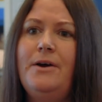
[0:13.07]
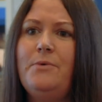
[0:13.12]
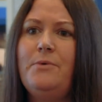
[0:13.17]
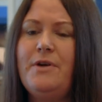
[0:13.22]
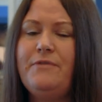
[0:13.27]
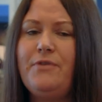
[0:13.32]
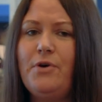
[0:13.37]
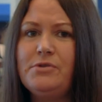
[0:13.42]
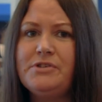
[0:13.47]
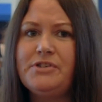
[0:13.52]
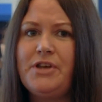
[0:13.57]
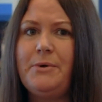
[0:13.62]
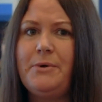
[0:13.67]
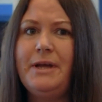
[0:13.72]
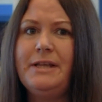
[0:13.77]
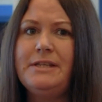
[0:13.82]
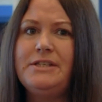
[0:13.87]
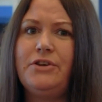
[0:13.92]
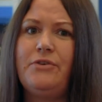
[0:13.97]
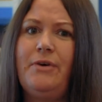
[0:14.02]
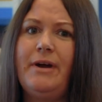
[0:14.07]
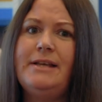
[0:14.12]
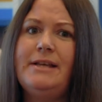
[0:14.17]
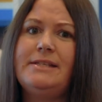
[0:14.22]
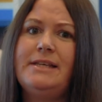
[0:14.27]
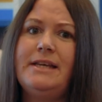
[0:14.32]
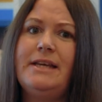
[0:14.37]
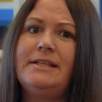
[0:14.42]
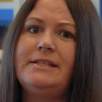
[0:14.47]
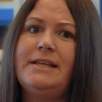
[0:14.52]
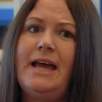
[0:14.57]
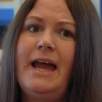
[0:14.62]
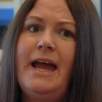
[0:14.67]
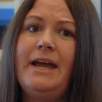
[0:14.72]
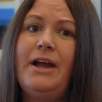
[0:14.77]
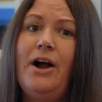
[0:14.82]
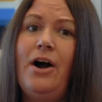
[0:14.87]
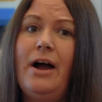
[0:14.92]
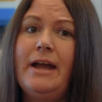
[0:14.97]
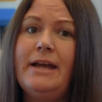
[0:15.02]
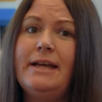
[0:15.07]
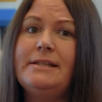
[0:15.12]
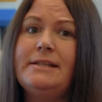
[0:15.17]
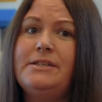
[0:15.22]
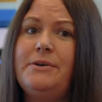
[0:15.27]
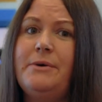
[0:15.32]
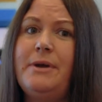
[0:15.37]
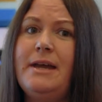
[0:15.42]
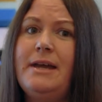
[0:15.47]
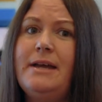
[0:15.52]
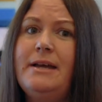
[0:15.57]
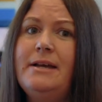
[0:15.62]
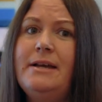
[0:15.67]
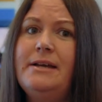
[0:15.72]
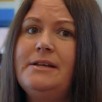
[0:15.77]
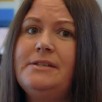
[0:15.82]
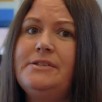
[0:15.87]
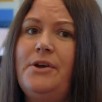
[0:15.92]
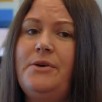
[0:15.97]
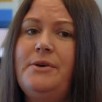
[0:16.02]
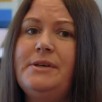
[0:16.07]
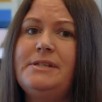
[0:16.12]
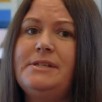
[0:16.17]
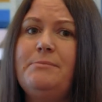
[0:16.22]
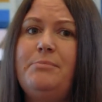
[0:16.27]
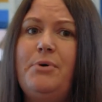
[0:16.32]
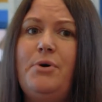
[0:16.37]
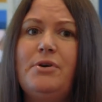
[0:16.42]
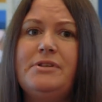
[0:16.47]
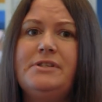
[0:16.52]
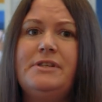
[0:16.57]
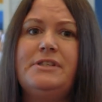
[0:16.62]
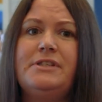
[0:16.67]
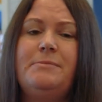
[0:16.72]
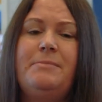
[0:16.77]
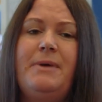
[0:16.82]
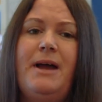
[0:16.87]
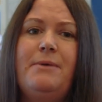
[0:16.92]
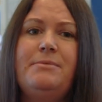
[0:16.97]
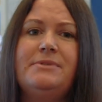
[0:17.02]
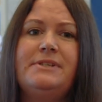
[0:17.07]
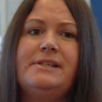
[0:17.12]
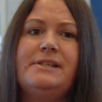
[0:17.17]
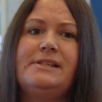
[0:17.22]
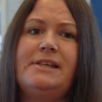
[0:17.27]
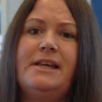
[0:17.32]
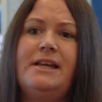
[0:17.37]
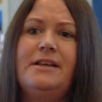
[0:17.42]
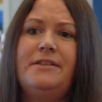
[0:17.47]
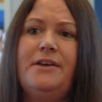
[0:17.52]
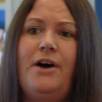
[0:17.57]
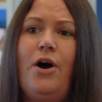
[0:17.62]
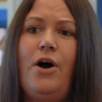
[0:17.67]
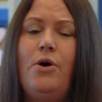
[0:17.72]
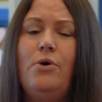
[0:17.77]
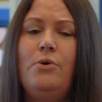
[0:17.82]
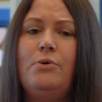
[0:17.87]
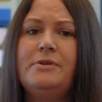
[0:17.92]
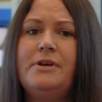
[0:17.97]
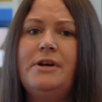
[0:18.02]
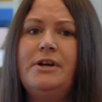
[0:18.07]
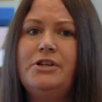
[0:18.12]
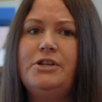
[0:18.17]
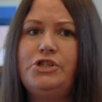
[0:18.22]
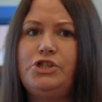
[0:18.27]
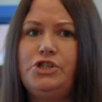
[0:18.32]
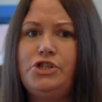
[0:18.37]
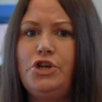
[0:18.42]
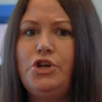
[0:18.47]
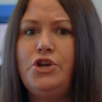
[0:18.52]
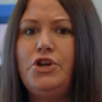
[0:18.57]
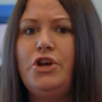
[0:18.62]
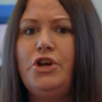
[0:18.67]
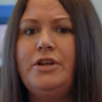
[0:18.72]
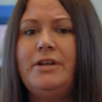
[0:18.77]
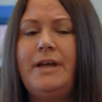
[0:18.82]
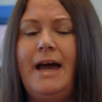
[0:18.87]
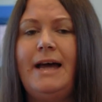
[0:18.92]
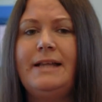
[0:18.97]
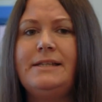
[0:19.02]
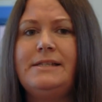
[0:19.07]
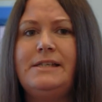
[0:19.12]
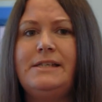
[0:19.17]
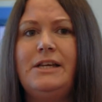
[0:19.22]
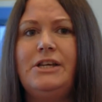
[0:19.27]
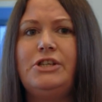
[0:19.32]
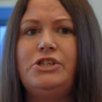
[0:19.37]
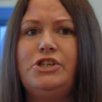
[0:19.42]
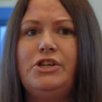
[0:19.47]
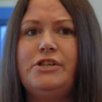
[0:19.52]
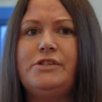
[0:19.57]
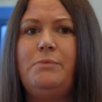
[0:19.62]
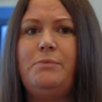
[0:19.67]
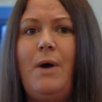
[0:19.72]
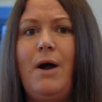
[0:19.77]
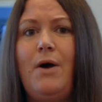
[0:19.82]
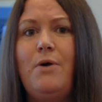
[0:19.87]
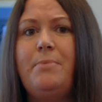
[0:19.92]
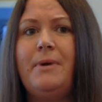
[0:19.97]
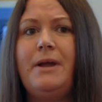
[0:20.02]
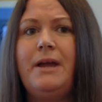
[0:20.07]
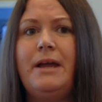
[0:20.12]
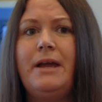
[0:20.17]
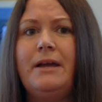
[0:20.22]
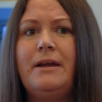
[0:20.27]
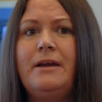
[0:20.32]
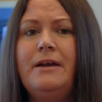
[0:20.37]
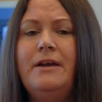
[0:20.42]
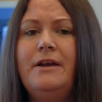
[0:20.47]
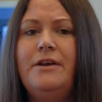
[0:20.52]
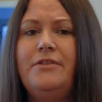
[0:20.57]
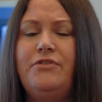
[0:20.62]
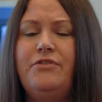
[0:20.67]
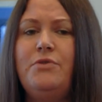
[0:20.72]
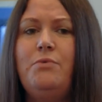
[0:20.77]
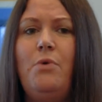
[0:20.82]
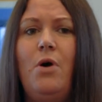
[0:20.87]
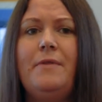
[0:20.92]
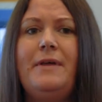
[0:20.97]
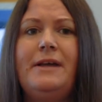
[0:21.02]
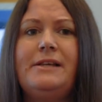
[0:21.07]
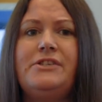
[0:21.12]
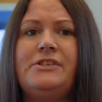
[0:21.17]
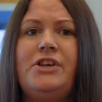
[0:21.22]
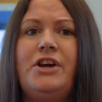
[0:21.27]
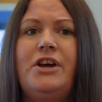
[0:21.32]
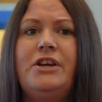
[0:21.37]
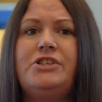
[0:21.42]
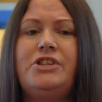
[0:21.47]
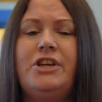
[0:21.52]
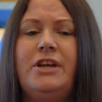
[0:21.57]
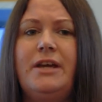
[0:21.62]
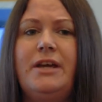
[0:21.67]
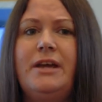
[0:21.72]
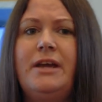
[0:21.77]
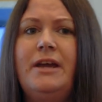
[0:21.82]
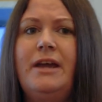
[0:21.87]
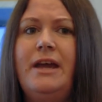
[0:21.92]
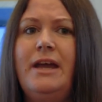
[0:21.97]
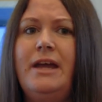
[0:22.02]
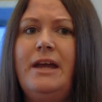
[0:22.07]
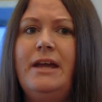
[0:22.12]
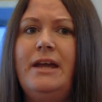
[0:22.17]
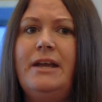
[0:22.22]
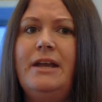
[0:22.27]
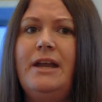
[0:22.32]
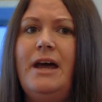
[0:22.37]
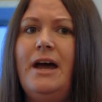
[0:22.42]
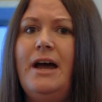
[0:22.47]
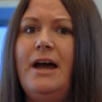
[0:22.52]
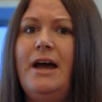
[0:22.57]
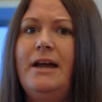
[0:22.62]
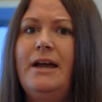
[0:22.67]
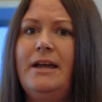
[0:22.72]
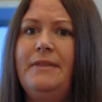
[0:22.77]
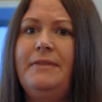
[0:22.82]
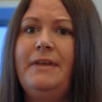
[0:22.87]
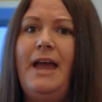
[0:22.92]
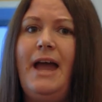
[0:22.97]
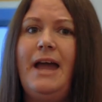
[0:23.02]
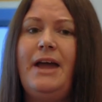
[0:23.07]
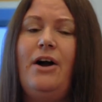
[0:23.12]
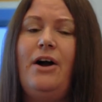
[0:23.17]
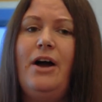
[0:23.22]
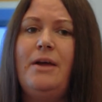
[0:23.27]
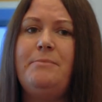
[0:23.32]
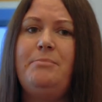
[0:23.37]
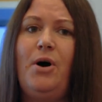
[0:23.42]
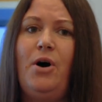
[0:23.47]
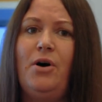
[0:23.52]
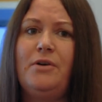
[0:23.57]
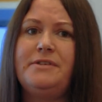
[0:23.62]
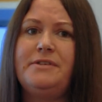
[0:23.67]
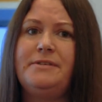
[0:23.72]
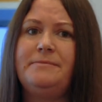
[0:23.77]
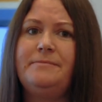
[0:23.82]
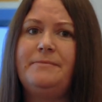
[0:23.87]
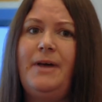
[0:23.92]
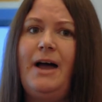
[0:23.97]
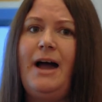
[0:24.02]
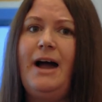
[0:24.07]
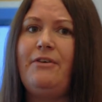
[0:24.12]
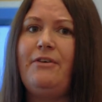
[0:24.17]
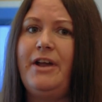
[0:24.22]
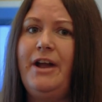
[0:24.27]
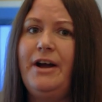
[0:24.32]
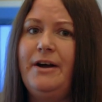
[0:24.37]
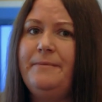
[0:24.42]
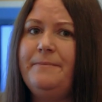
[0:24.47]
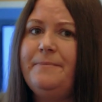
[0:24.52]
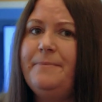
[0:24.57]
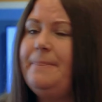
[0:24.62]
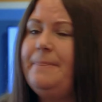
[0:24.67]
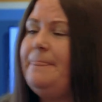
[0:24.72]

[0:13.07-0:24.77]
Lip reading: We've also integrated AI into it, so it's important to be able to see the whole student and teacher's well-being through what they're searching in the AI bot area.